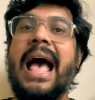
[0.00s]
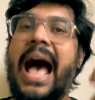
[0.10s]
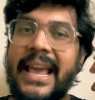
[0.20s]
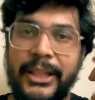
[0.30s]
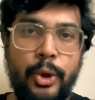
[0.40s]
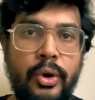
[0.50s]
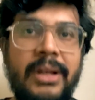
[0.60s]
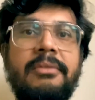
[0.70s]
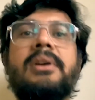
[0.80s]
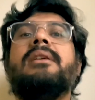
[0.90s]
I know
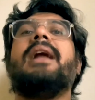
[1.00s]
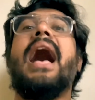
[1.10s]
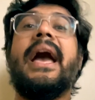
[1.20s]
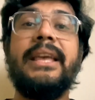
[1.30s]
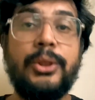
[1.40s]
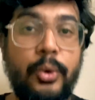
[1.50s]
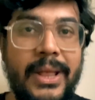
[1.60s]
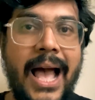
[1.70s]
the word, I know the